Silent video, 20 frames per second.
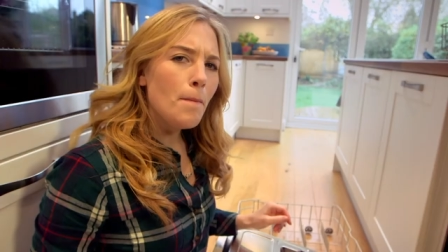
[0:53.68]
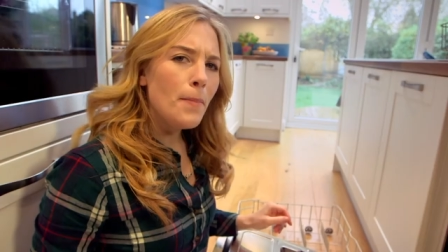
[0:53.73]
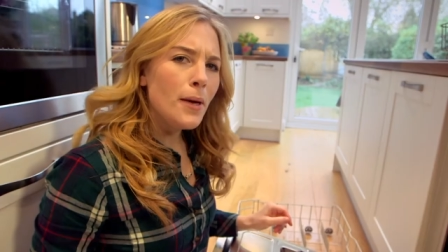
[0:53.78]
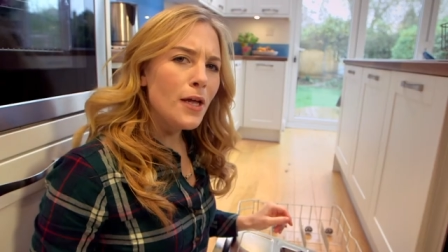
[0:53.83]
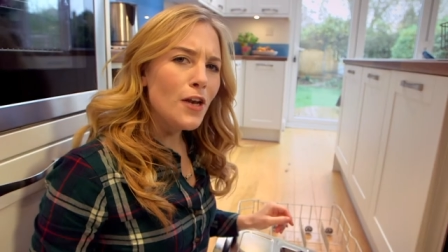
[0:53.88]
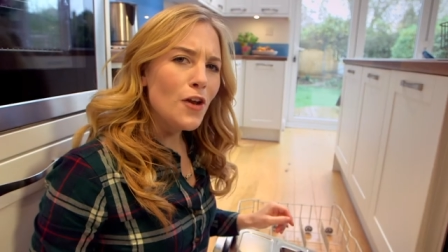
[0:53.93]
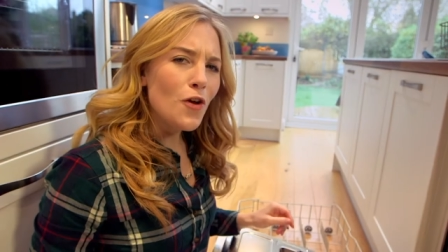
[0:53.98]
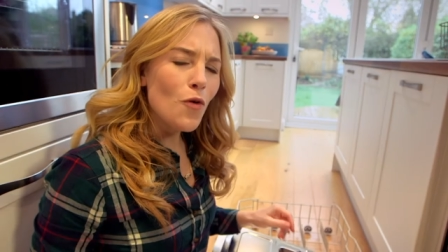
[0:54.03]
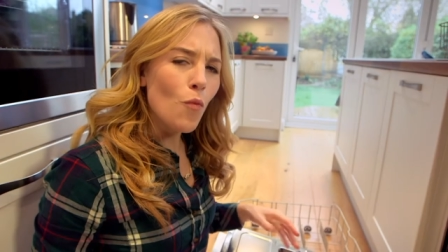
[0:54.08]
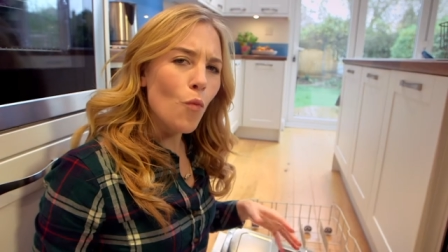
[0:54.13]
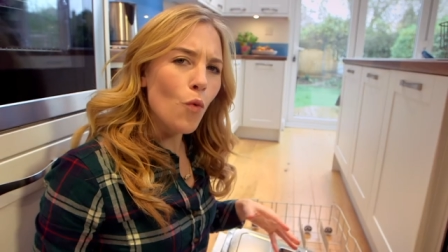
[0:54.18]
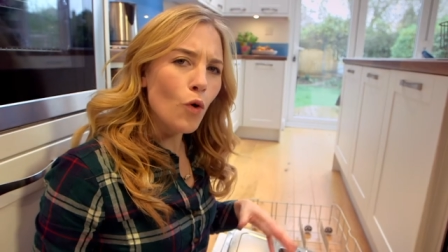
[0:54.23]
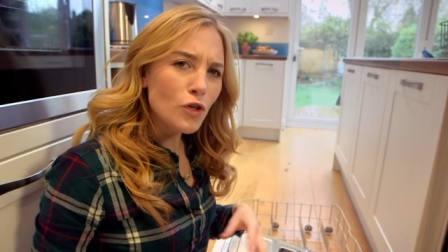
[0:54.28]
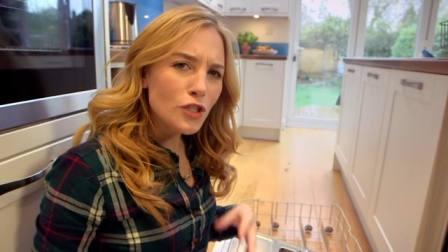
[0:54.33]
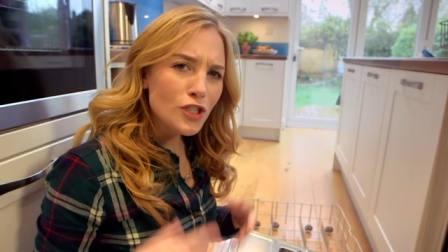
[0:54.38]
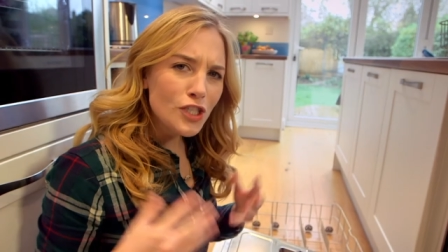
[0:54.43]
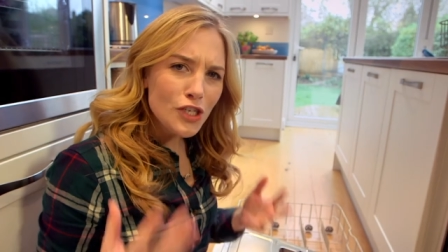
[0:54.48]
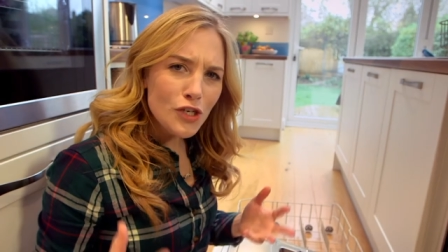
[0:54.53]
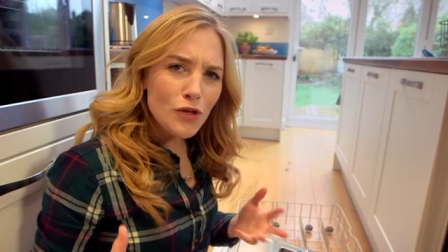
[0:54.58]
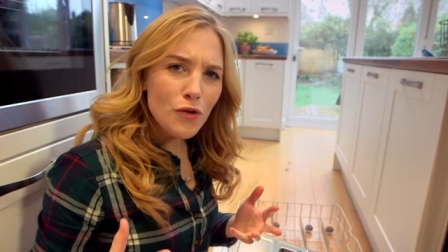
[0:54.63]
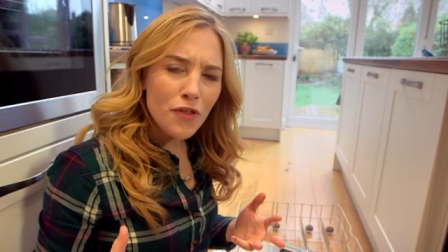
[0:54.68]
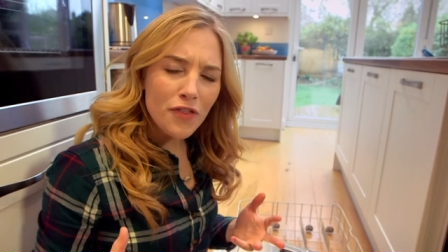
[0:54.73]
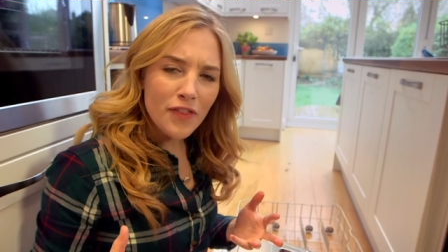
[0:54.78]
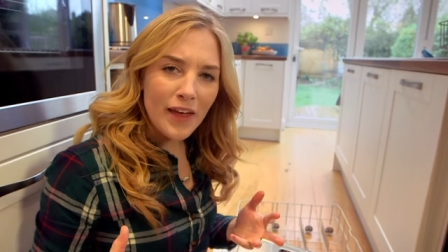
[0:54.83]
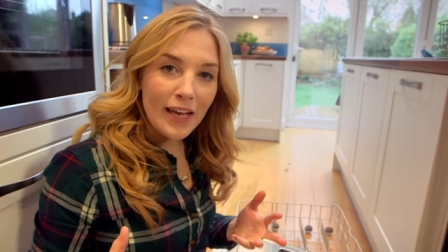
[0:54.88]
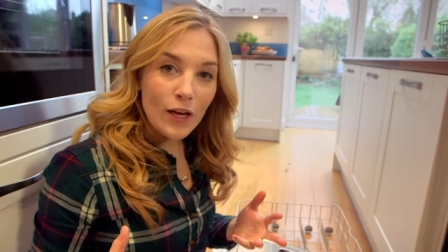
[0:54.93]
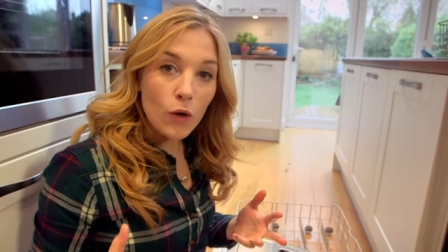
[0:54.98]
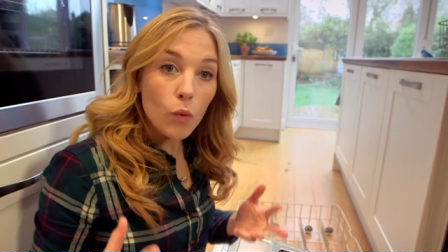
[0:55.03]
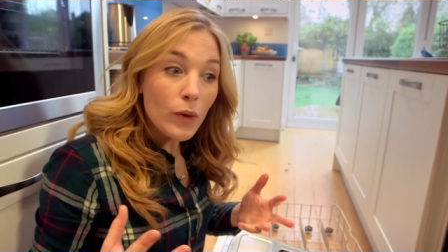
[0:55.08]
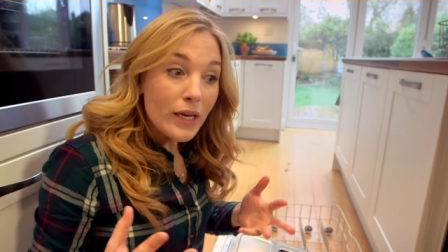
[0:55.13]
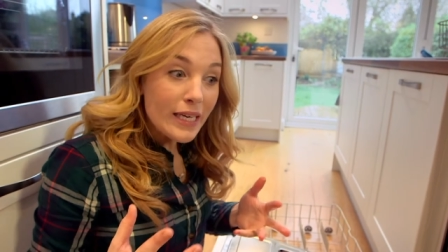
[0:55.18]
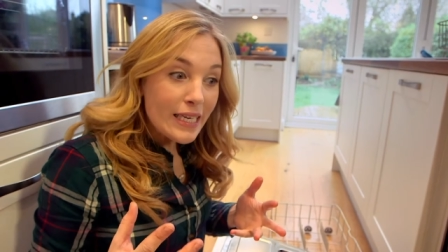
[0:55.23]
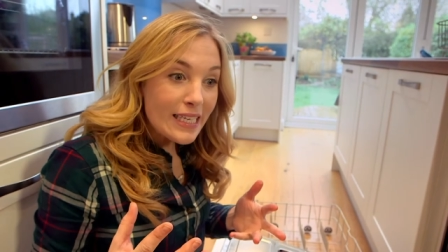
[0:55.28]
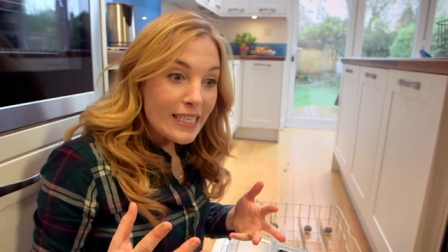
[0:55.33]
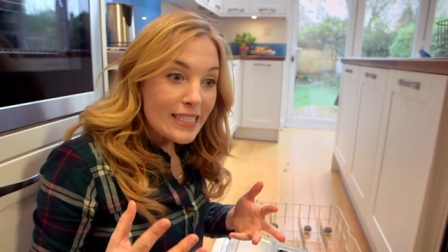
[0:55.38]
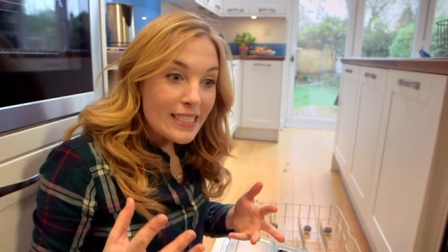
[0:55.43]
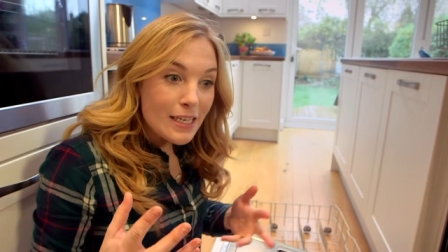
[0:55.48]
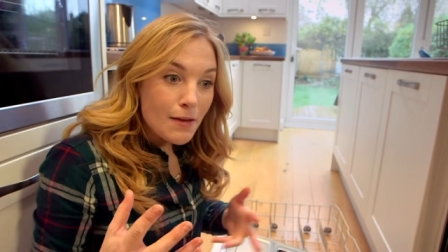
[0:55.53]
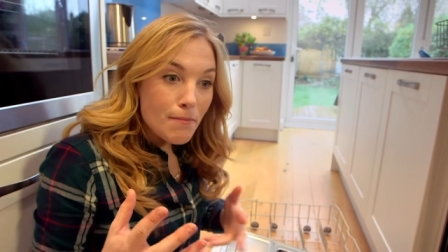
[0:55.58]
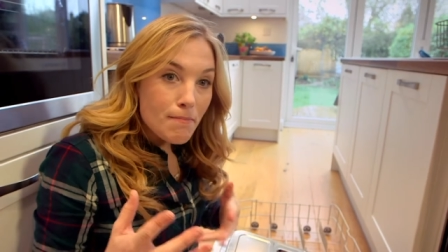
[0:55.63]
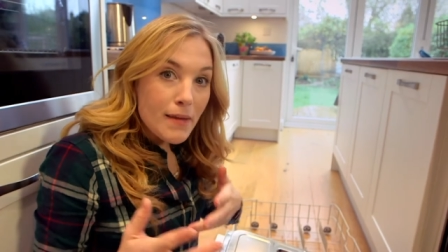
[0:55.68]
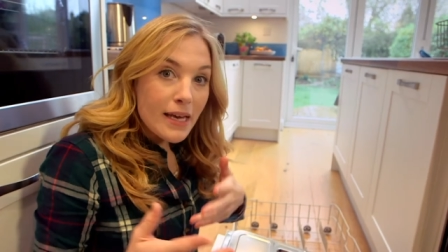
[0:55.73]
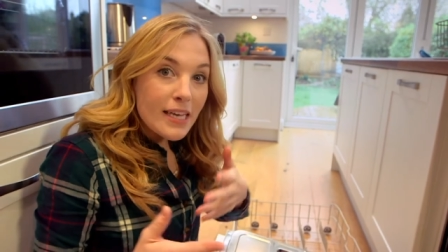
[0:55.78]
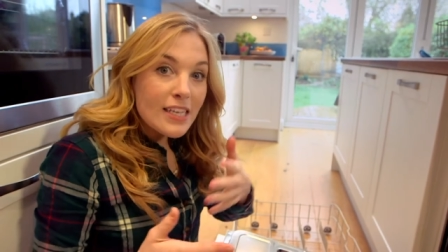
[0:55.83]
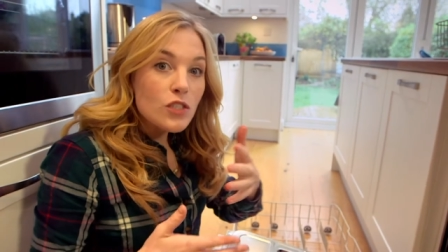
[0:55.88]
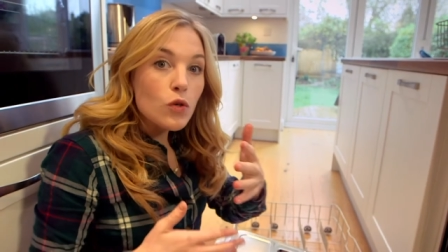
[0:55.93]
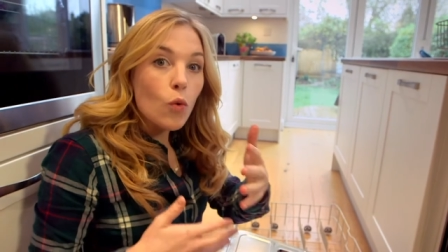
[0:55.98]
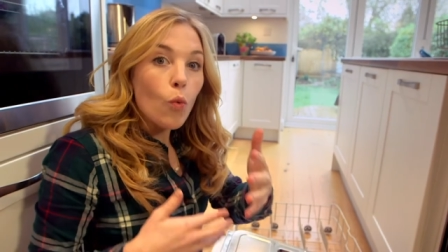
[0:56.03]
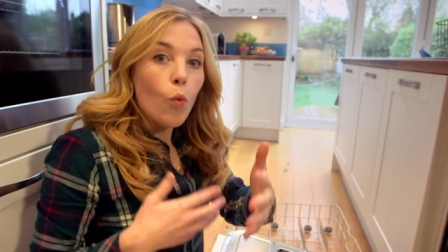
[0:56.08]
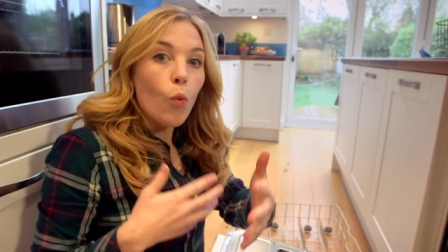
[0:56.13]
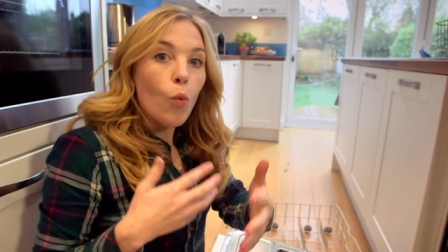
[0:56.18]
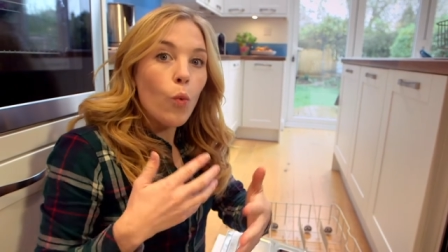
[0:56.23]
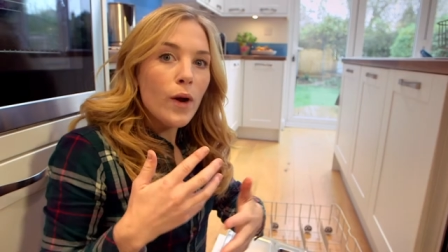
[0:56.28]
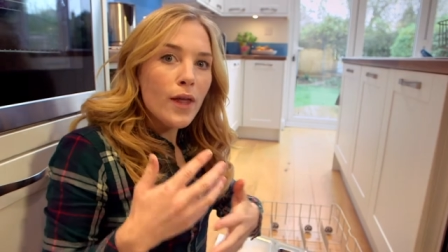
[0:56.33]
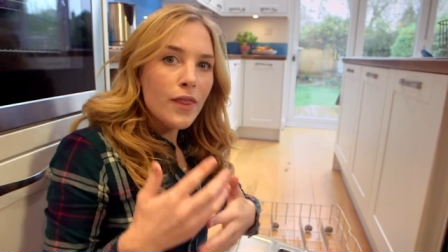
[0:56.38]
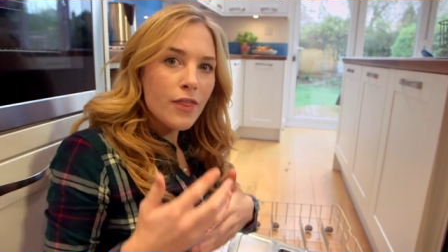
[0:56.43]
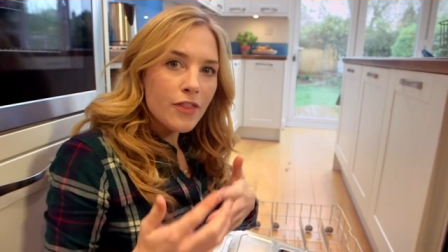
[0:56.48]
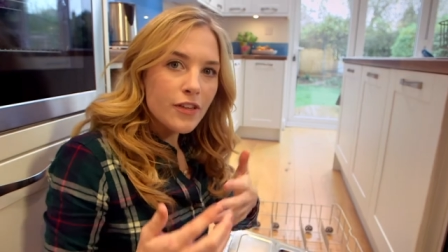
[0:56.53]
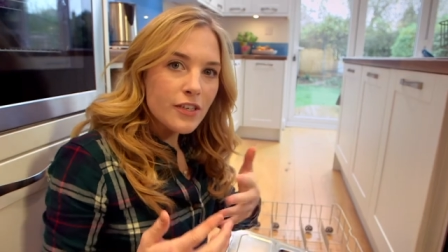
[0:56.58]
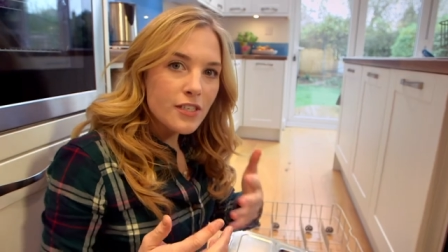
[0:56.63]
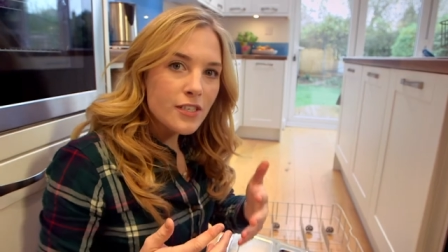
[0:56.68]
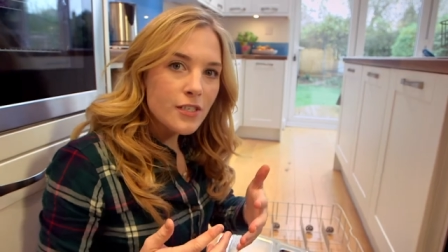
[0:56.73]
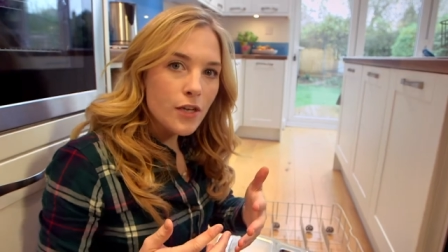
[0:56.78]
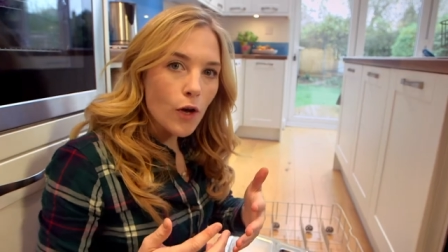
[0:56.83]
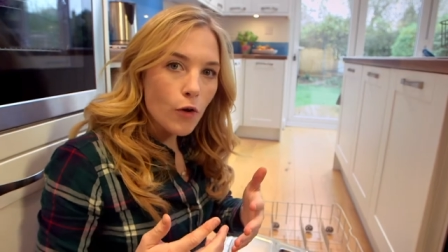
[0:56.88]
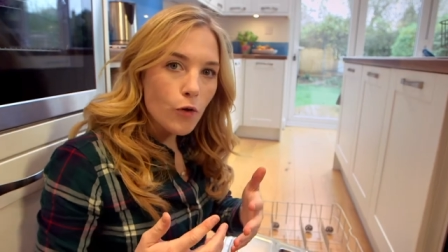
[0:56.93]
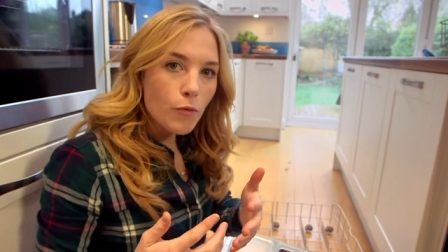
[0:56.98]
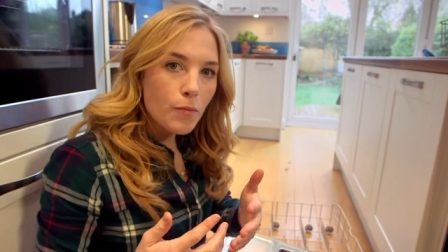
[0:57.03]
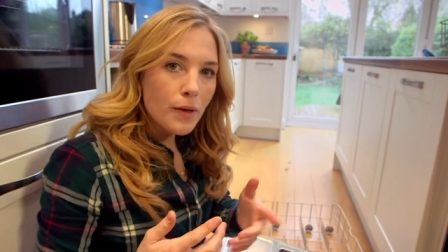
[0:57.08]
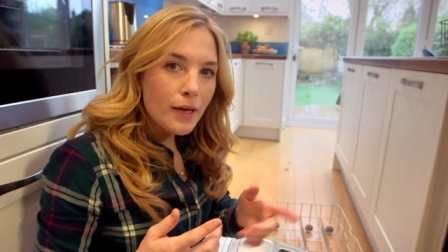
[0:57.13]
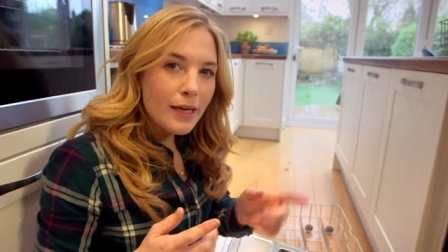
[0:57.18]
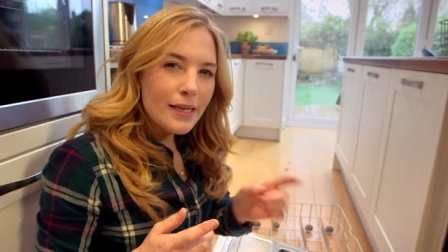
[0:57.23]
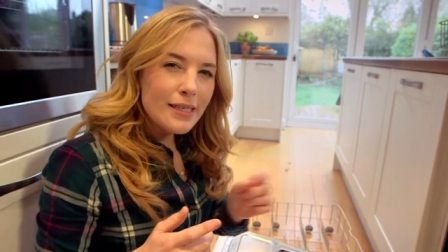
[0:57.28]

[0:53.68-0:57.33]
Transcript: But what do you think we need to mix with the soap